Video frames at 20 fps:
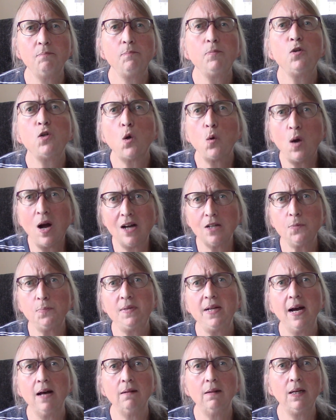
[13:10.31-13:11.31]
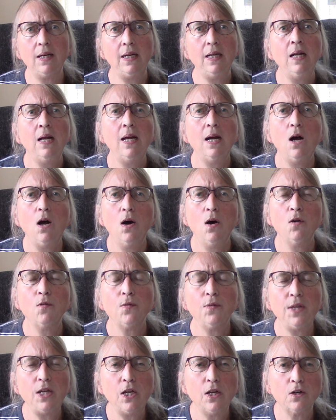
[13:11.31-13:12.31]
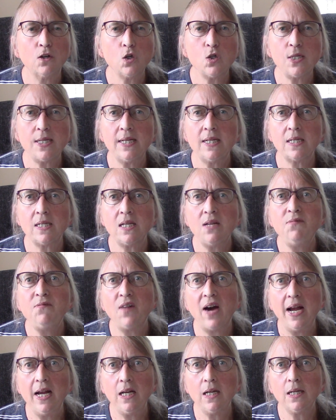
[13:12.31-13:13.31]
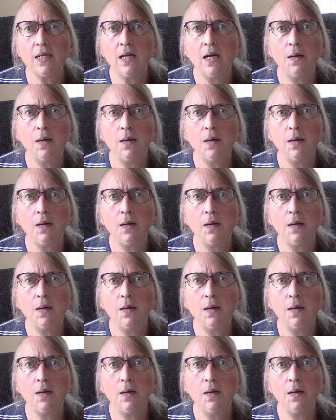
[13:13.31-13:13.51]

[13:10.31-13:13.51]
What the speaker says: showed hospitality over the years is invite